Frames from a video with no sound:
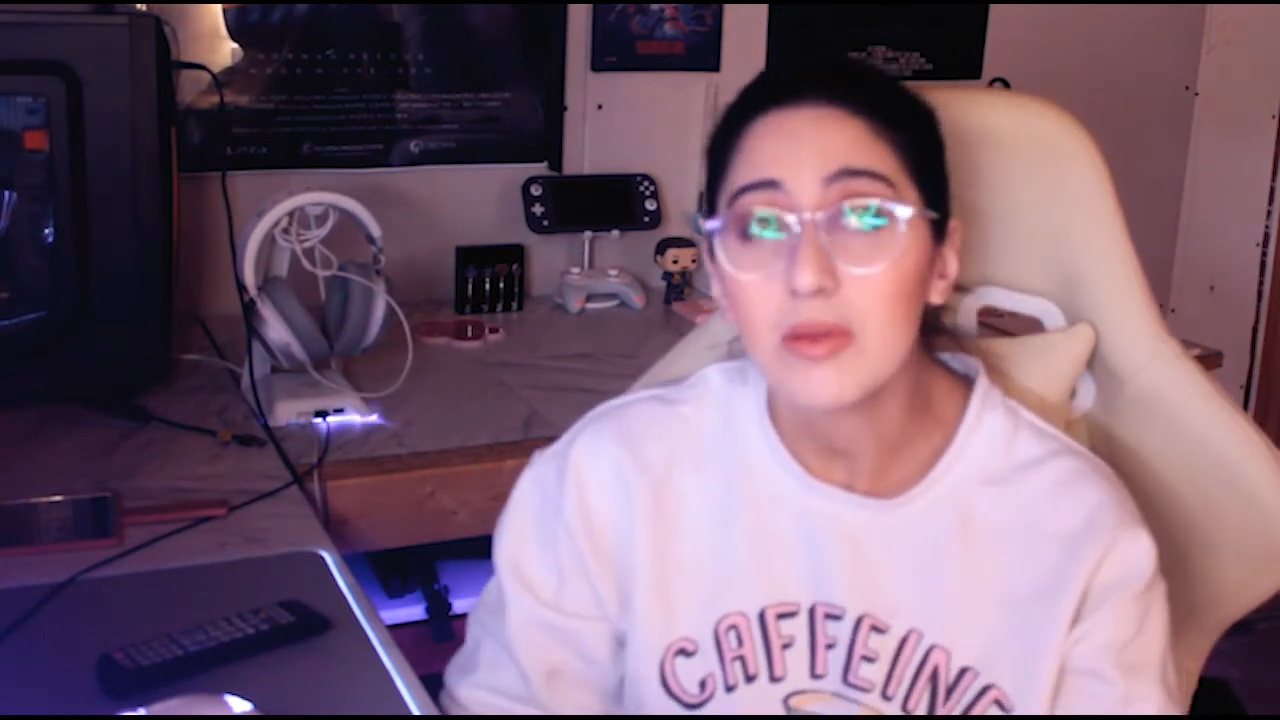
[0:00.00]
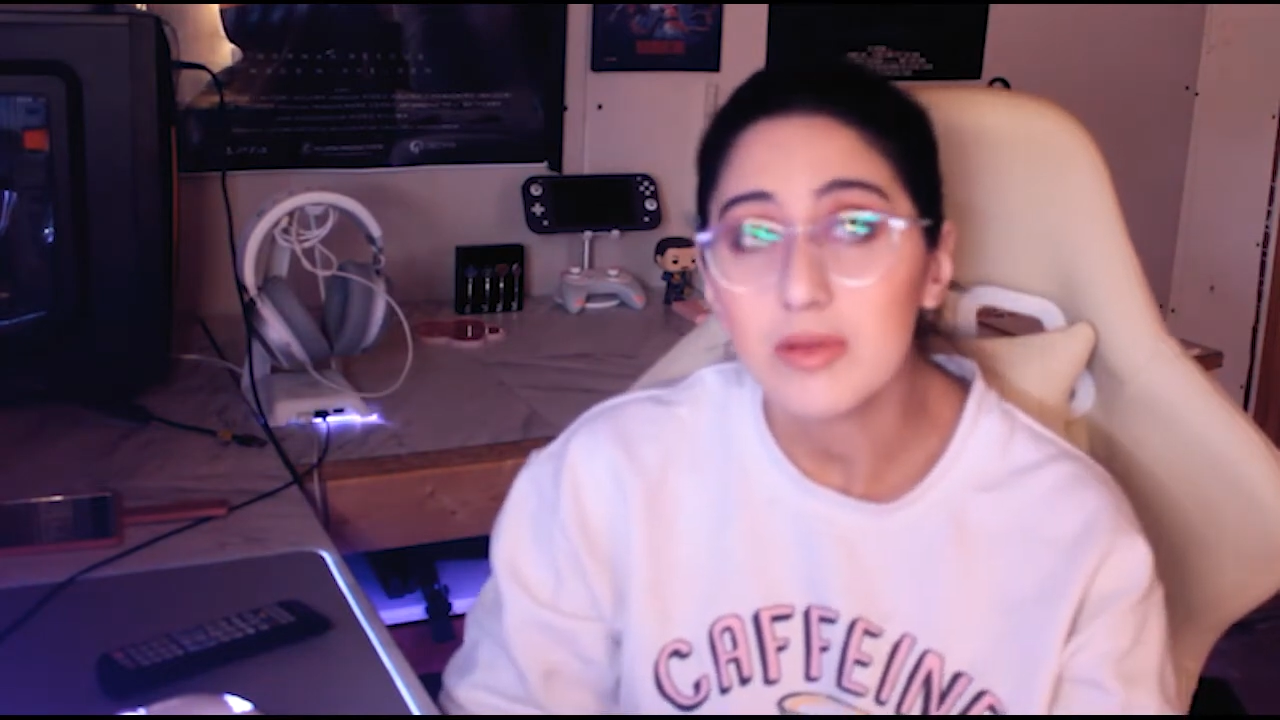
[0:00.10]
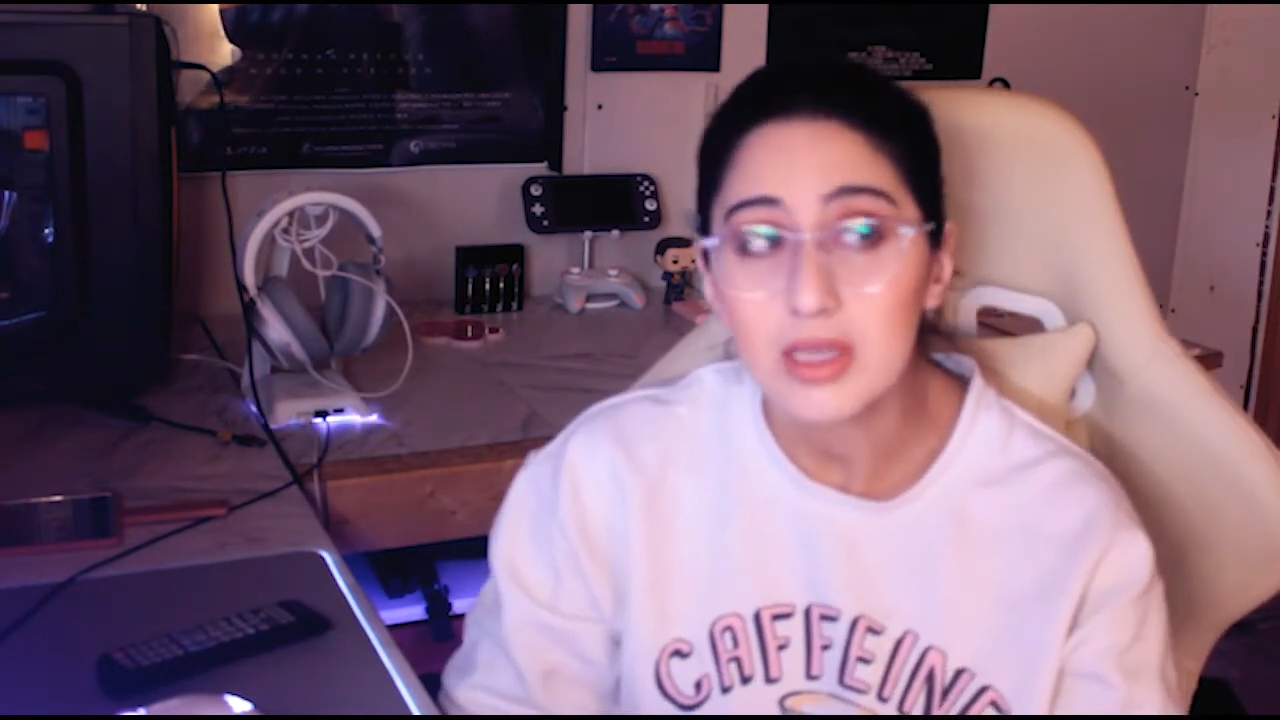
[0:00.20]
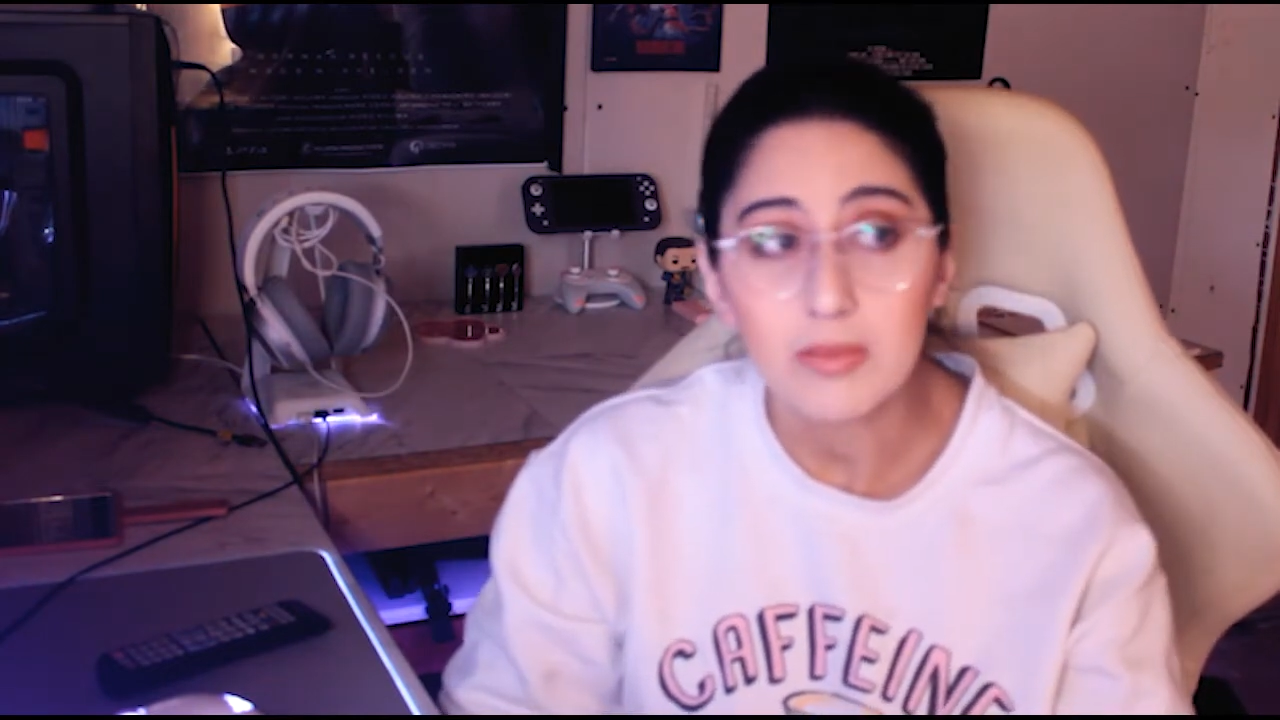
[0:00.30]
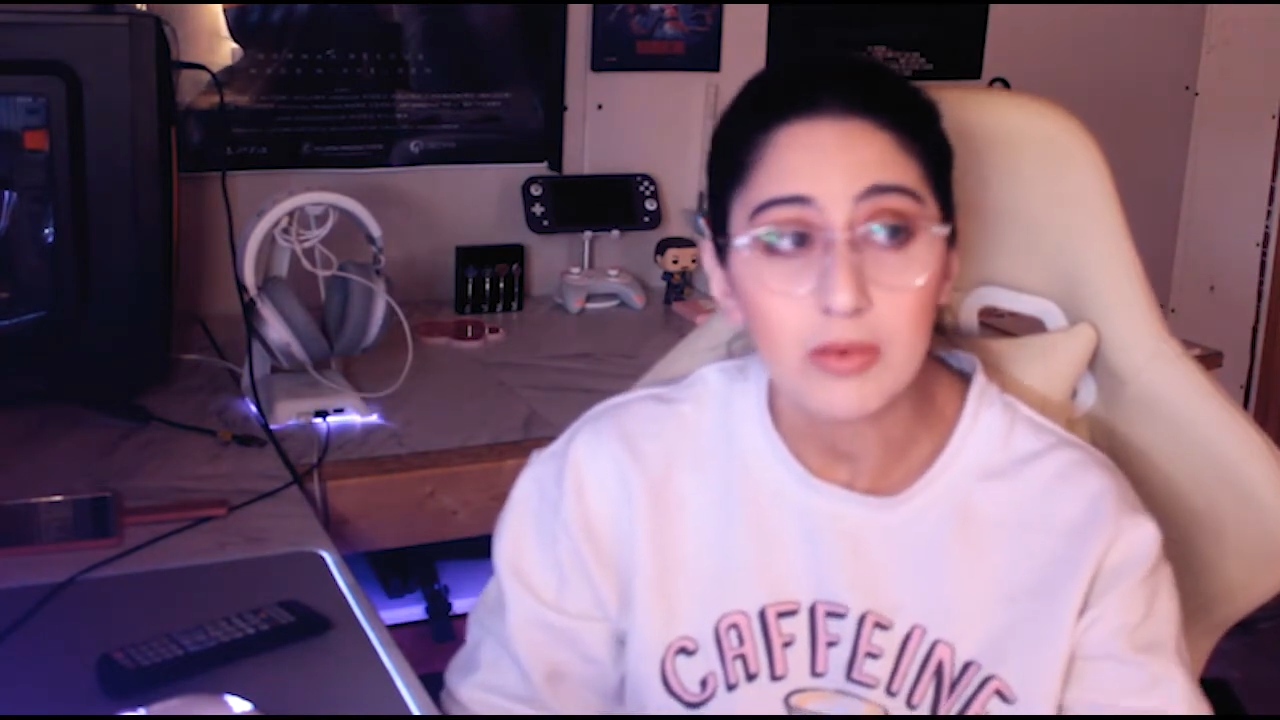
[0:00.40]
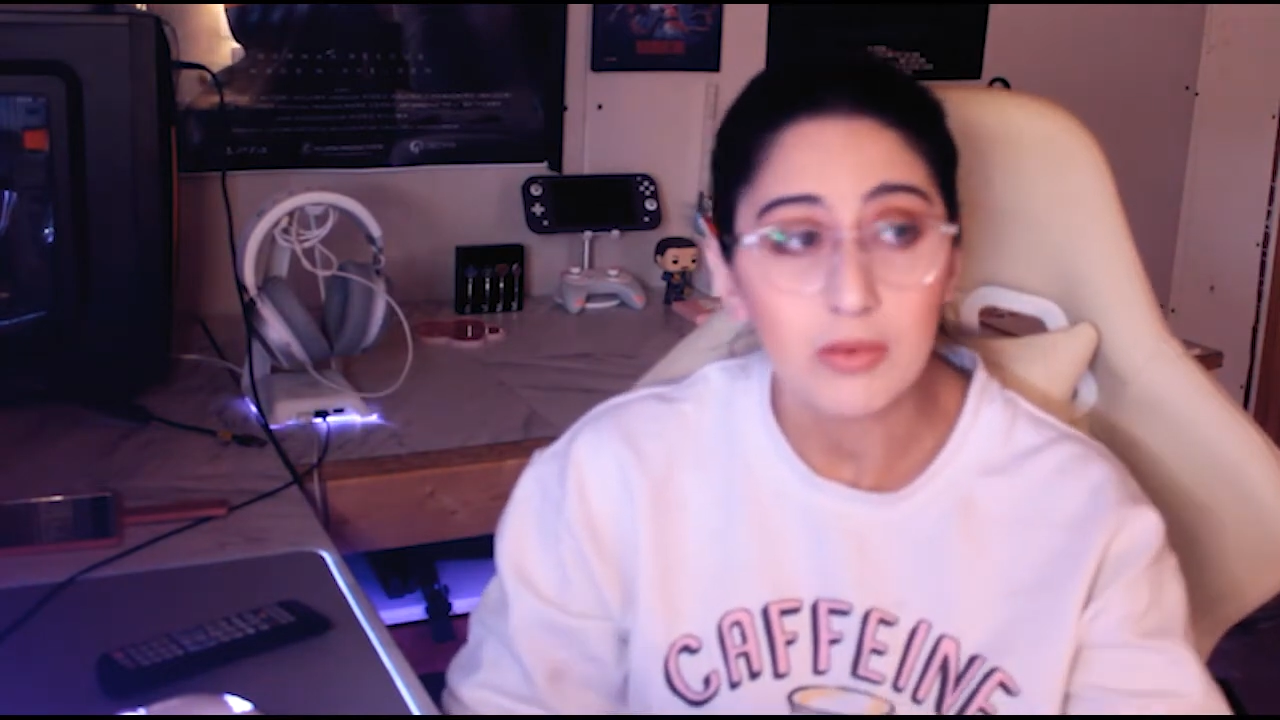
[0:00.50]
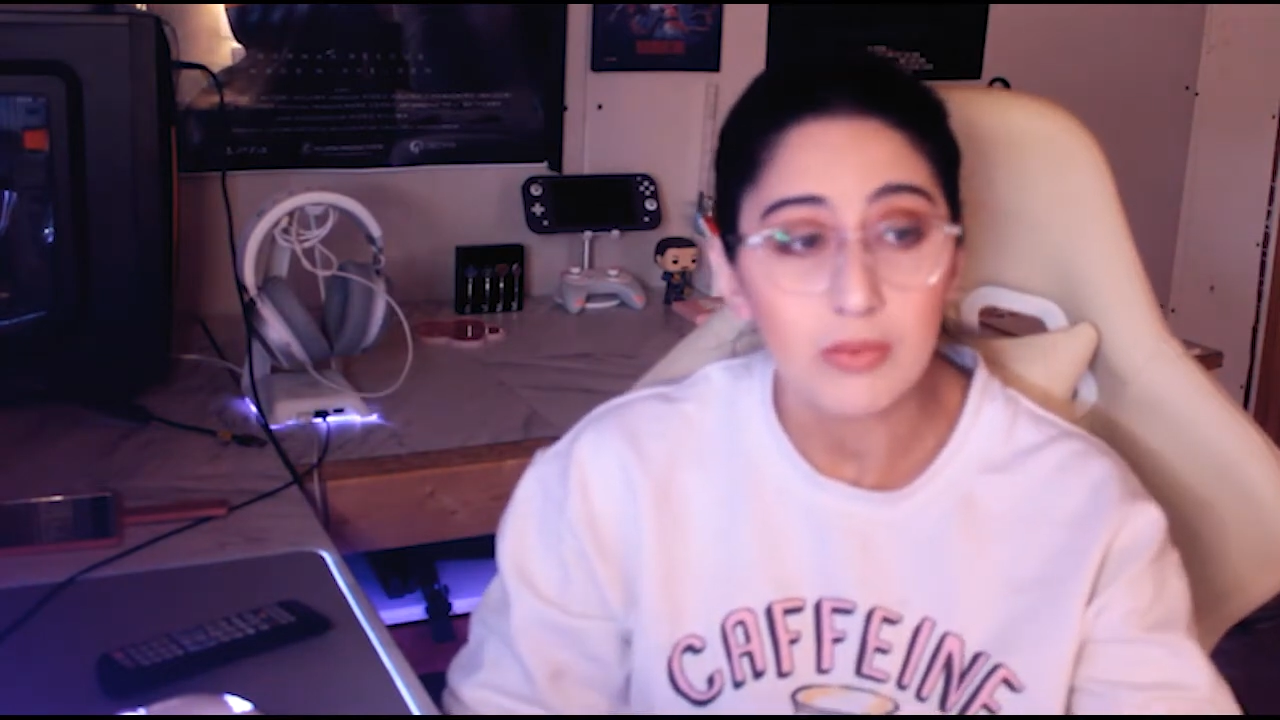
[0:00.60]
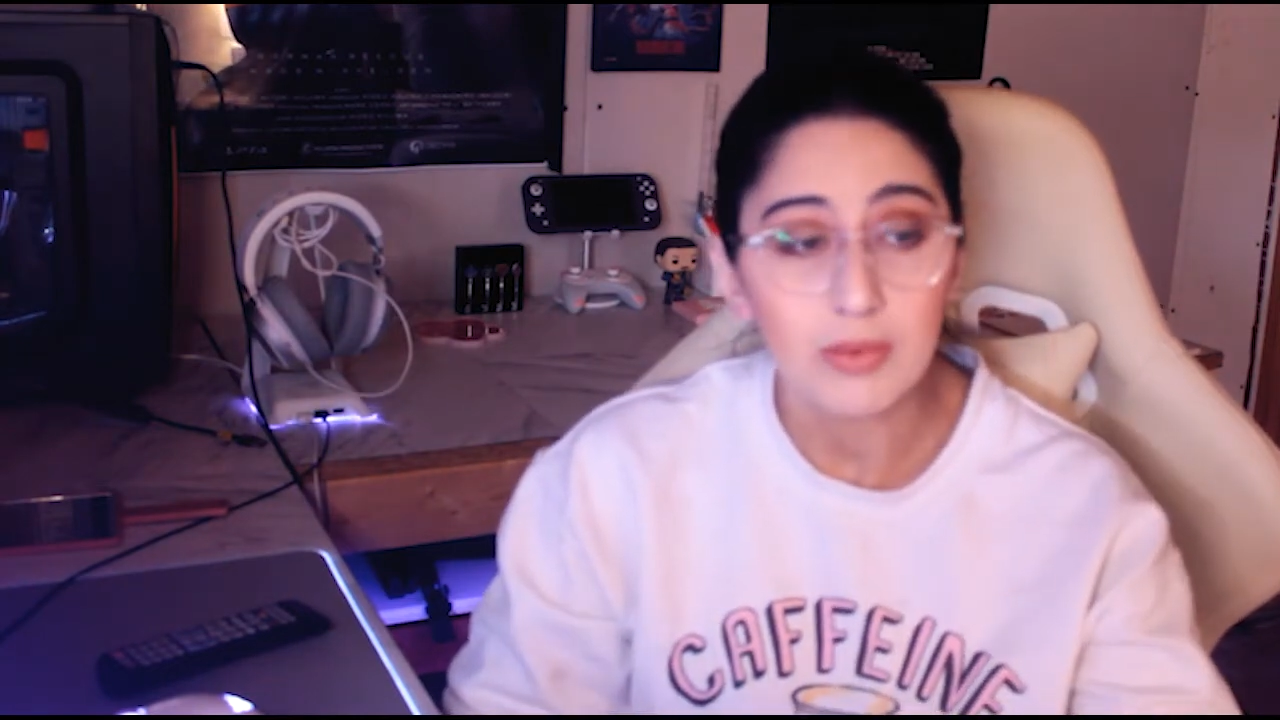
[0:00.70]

with O'Dimm